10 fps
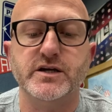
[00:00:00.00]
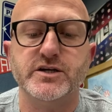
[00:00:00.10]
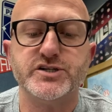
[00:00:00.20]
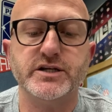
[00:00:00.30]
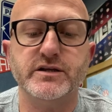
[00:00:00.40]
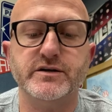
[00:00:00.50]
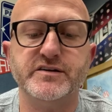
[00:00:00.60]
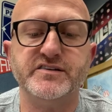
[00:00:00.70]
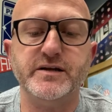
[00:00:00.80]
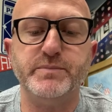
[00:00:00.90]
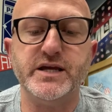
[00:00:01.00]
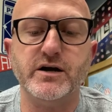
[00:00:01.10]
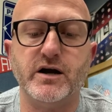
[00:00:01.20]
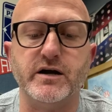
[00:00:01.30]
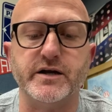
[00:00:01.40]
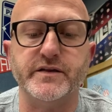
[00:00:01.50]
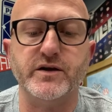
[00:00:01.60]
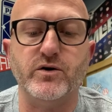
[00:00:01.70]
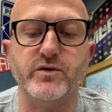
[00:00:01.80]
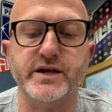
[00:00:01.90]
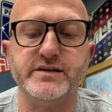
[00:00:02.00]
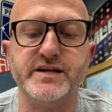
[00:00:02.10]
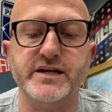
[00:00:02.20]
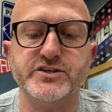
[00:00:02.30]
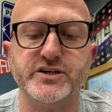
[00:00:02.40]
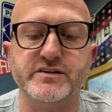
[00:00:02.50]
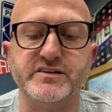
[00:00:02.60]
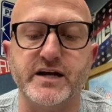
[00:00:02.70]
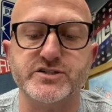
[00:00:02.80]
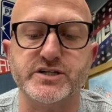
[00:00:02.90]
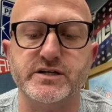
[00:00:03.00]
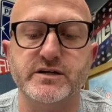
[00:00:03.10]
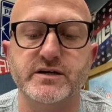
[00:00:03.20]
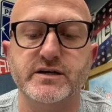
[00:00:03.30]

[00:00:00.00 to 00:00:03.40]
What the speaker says: She'd learned CPR in the orientation session.